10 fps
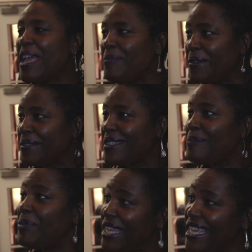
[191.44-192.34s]
able
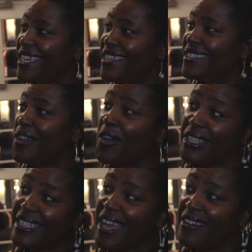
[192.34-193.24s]
to be here to
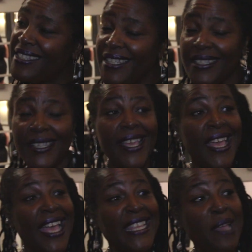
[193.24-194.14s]
honour Larrington
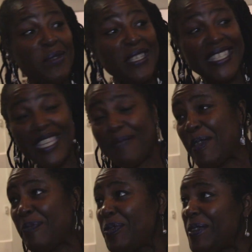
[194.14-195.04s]
and able to see
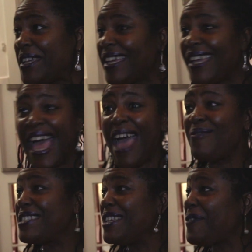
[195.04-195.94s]
people that I
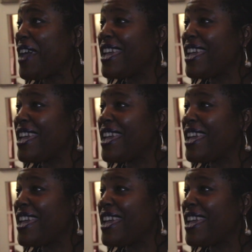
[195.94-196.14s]
haven't seen for